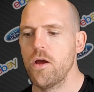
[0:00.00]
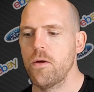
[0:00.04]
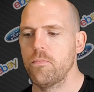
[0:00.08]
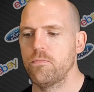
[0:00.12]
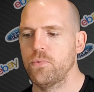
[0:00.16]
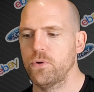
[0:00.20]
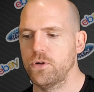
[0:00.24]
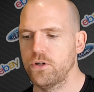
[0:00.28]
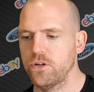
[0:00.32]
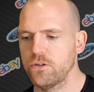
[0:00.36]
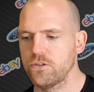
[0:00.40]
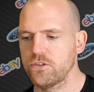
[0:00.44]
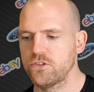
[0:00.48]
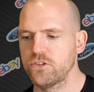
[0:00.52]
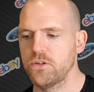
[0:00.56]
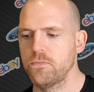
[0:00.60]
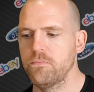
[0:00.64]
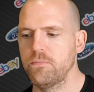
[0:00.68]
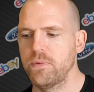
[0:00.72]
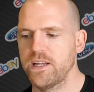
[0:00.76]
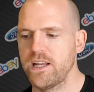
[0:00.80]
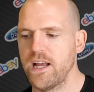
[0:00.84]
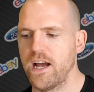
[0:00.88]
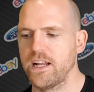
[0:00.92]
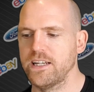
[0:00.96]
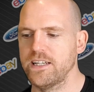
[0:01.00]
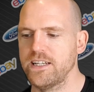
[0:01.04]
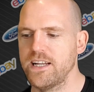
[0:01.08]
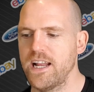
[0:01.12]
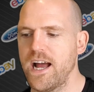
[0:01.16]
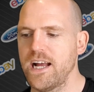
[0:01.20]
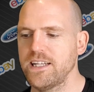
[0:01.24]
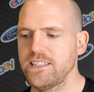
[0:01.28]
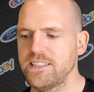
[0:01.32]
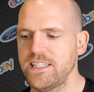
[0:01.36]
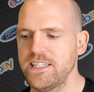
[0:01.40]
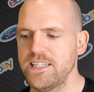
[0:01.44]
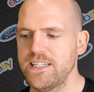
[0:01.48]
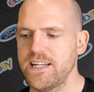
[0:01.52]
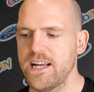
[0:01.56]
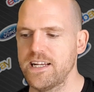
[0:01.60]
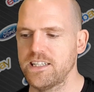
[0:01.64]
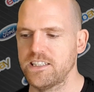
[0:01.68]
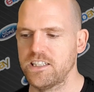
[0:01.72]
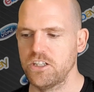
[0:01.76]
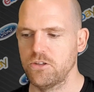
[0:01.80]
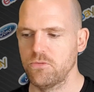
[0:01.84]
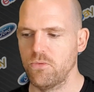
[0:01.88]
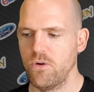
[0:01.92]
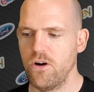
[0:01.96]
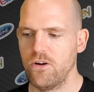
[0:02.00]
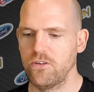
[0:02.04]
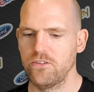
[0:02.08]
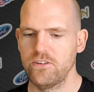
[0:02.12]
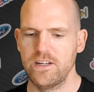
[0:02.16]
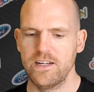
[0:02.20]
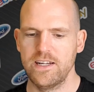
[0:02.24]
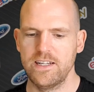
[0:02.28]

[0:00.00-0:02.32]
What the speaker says: Production began in 1981